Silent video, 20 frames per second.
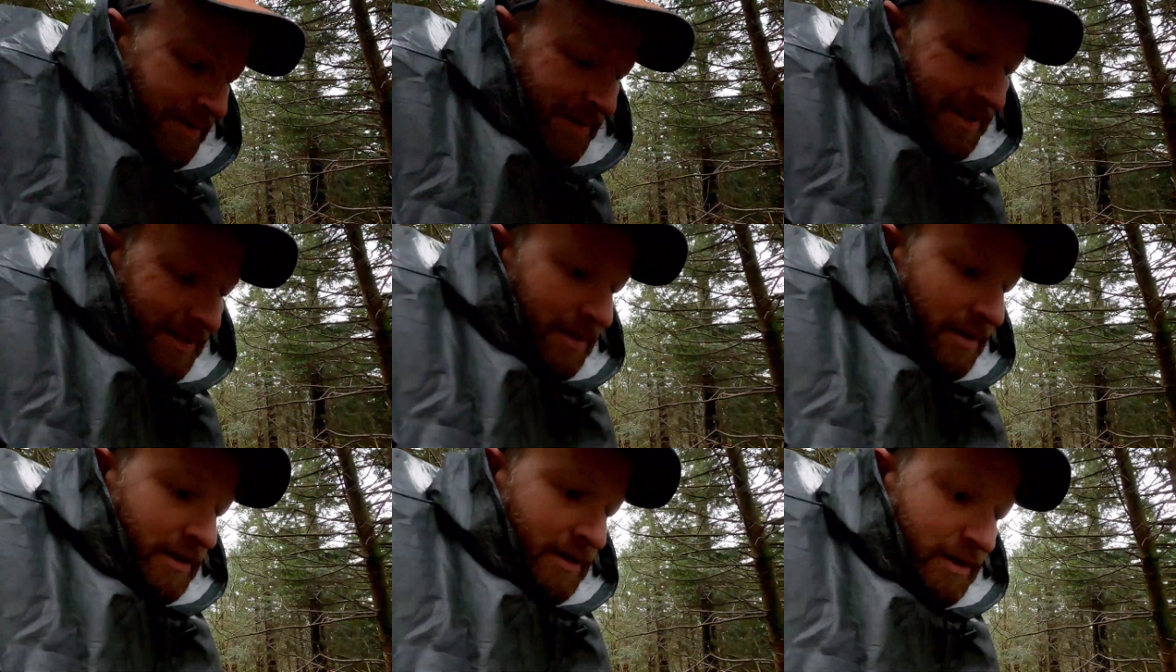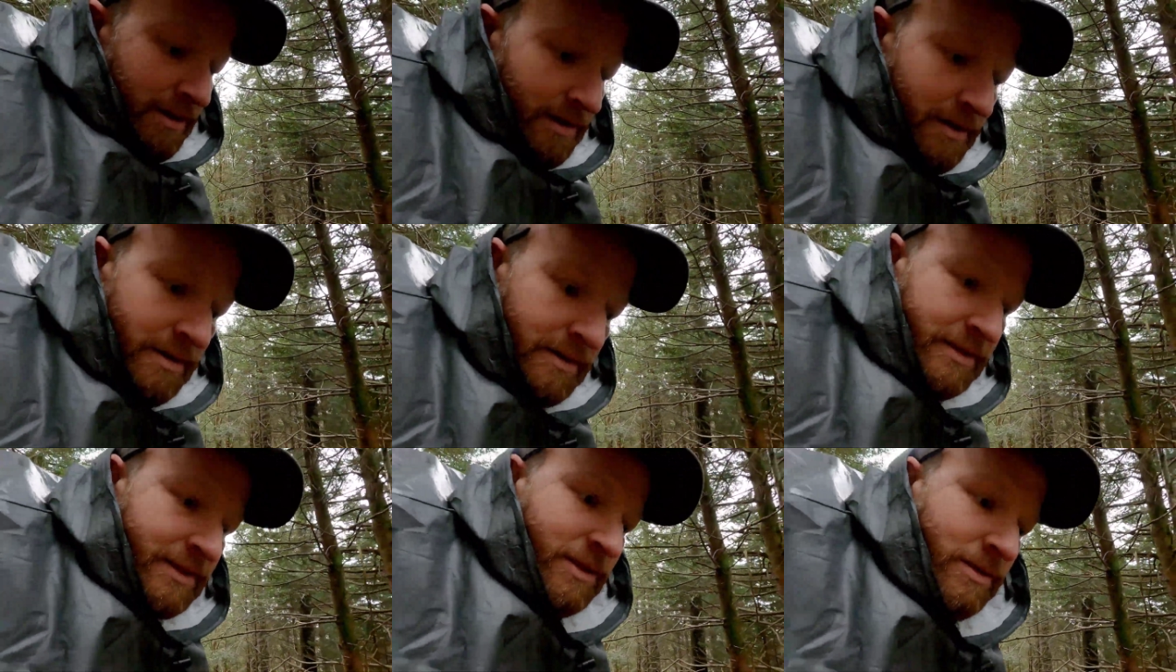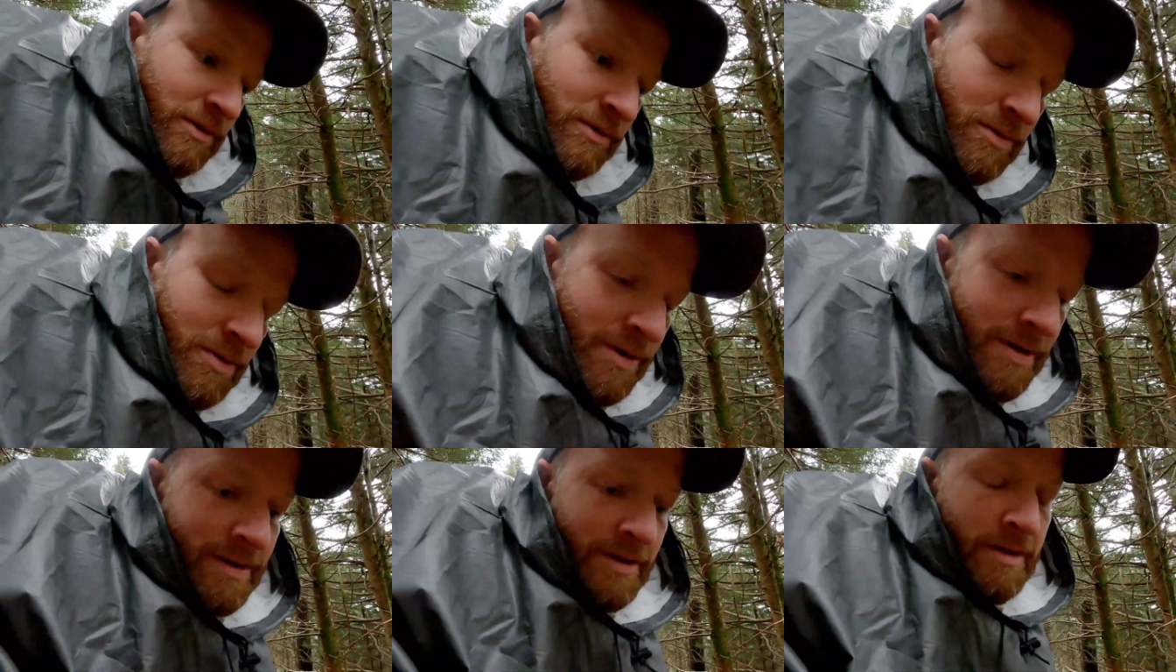Well,
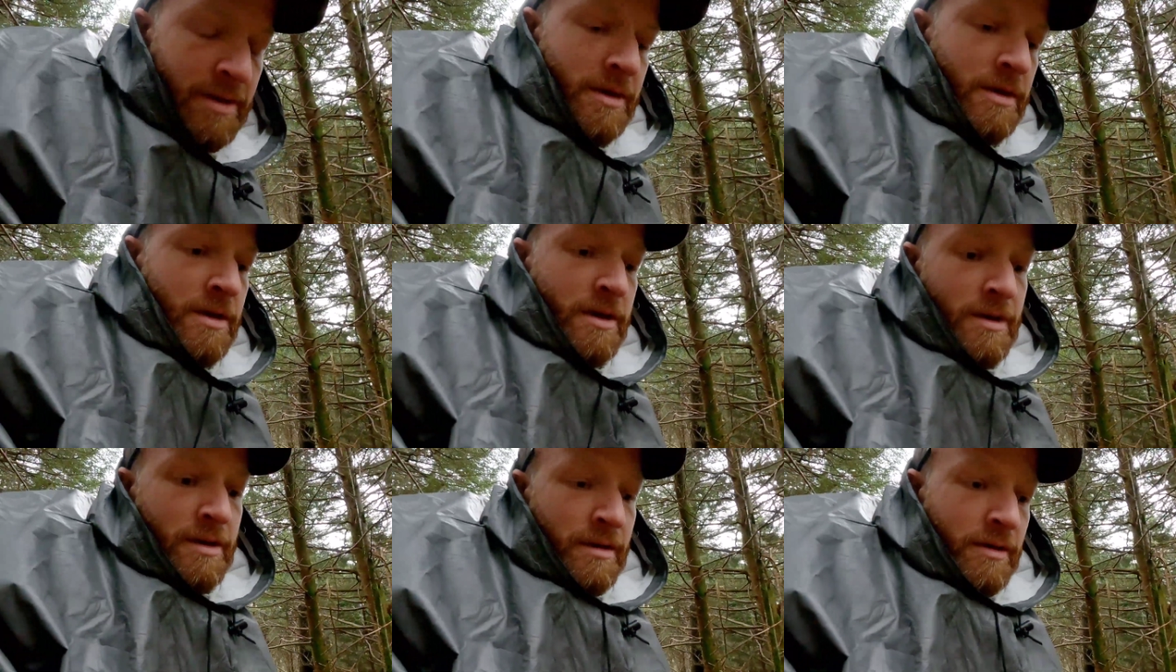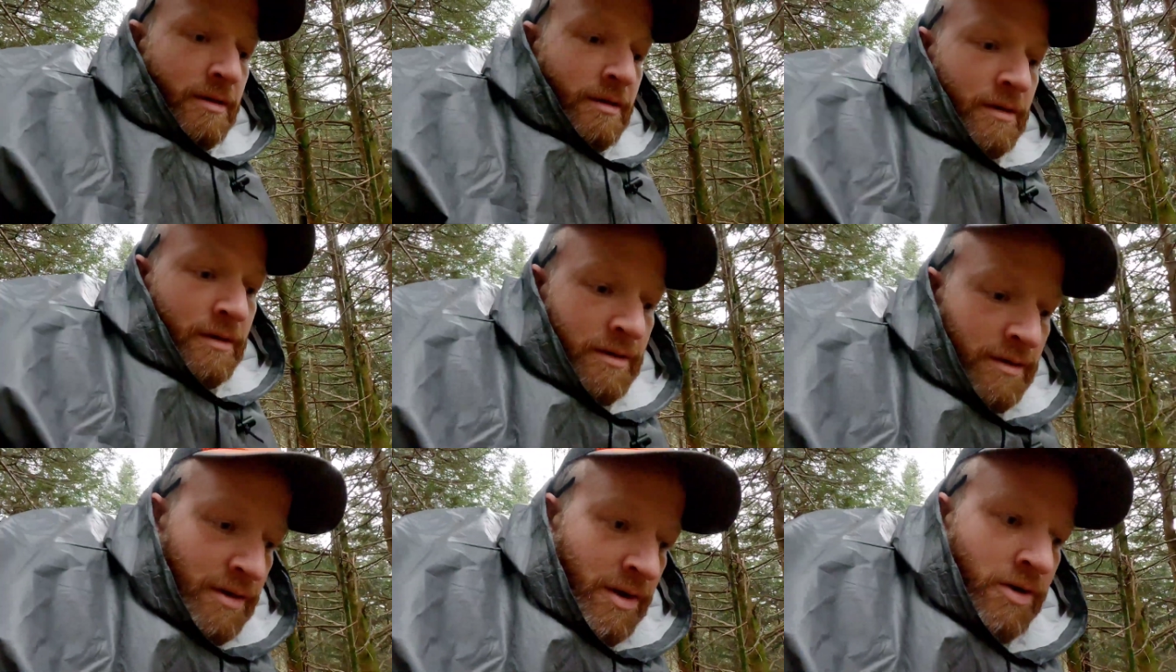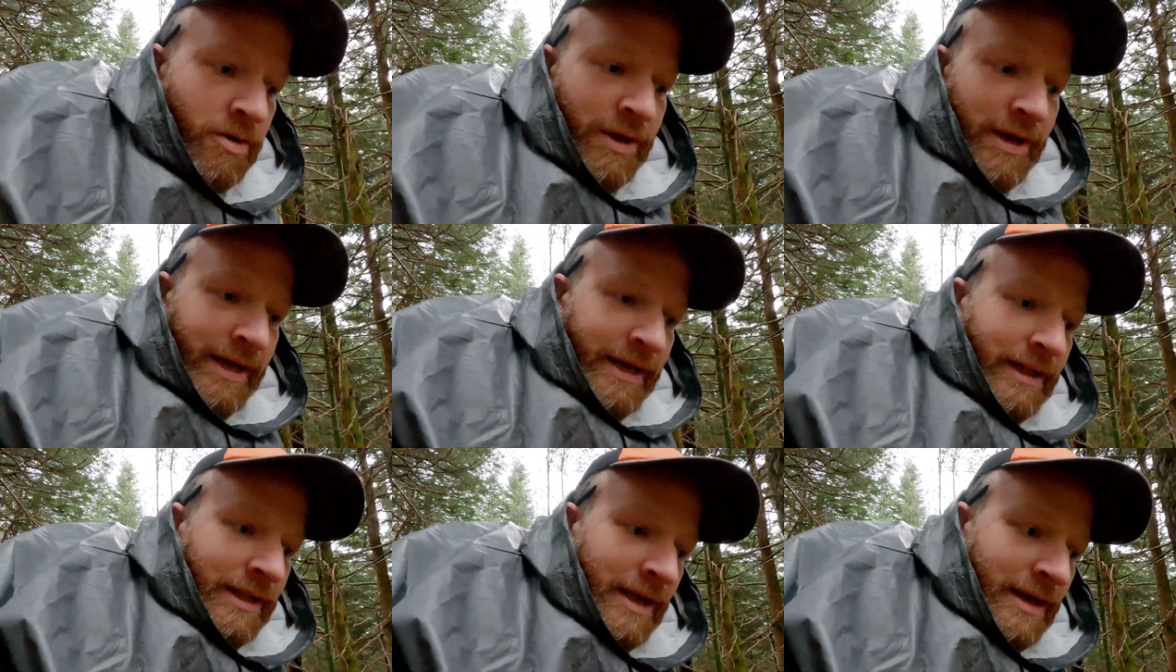two
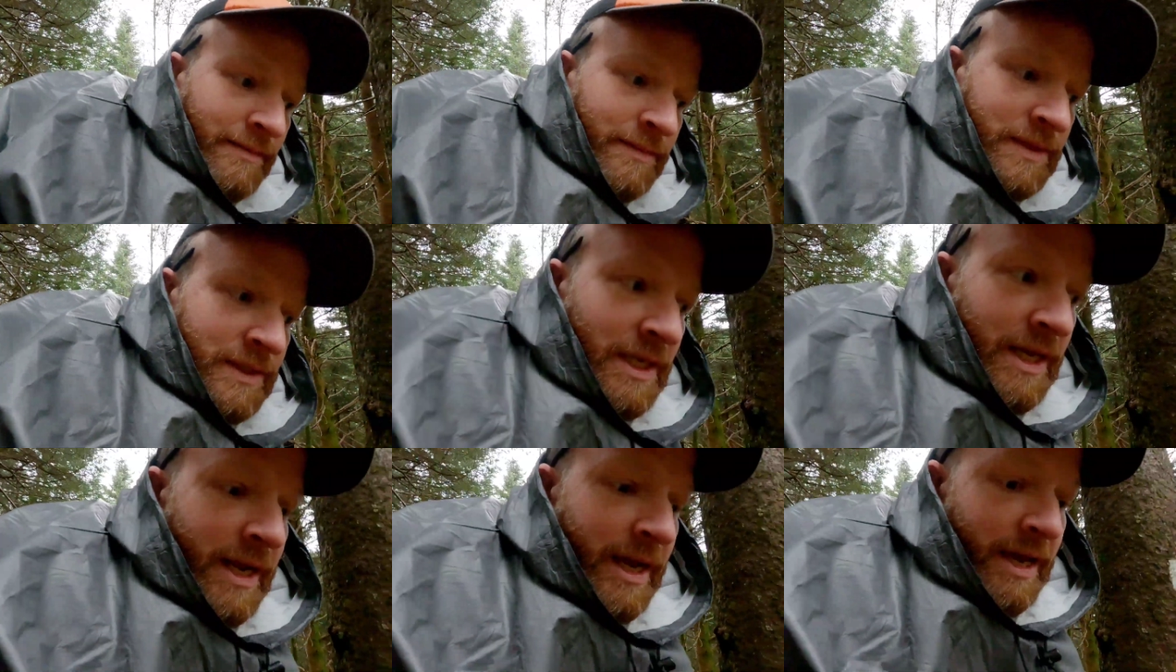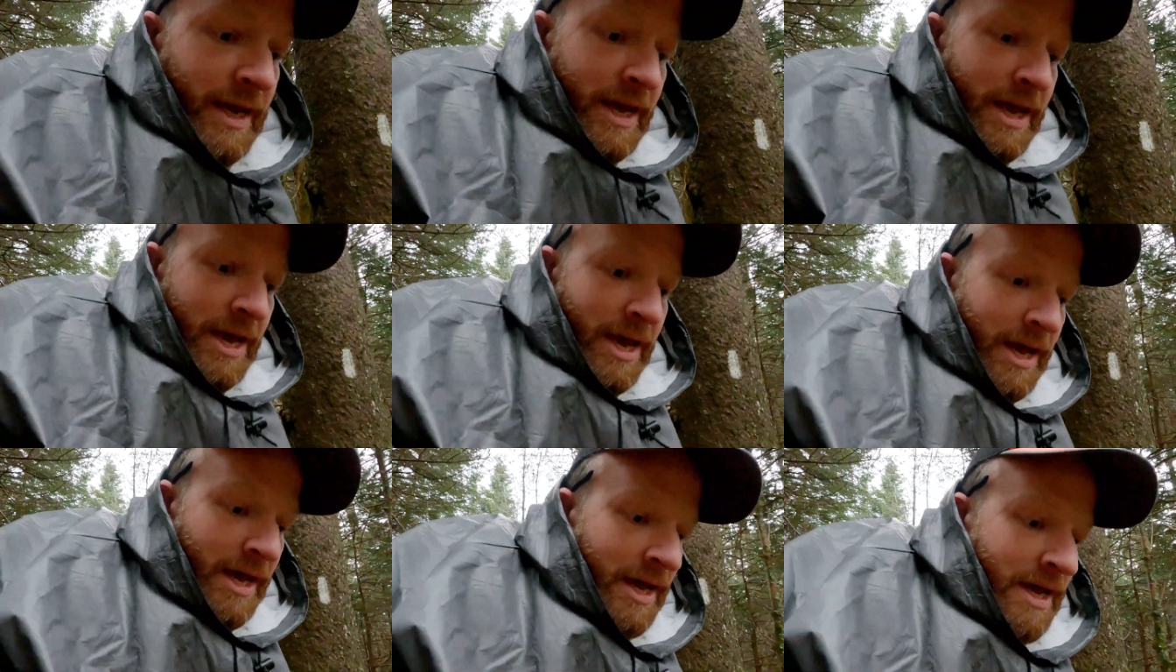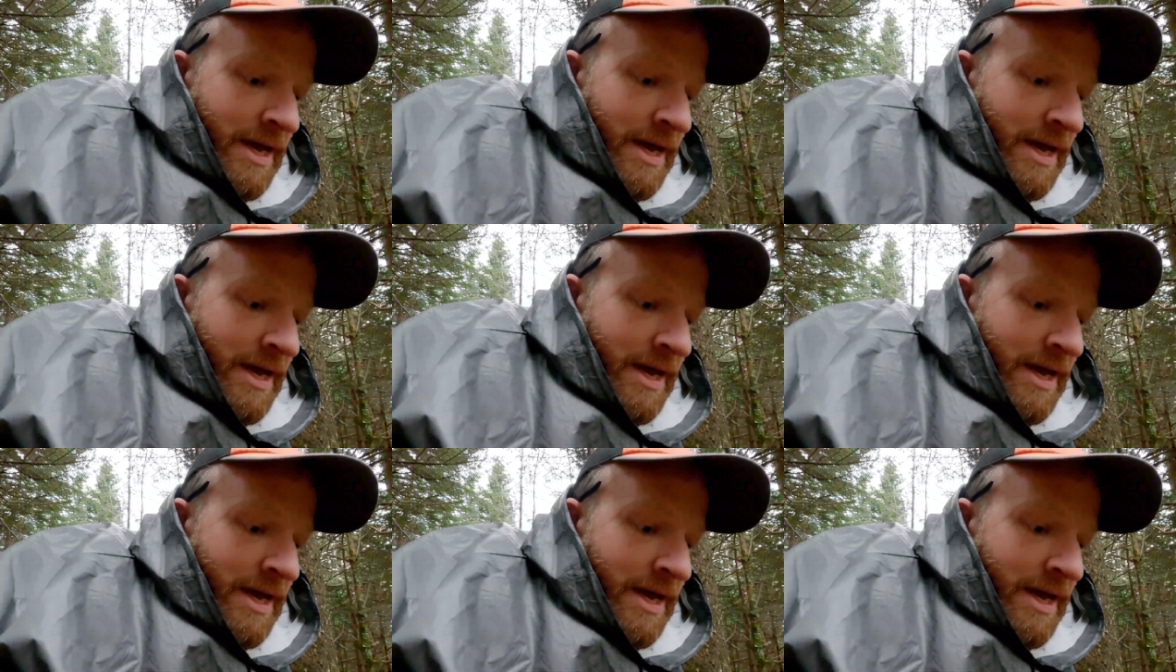okay climbs today.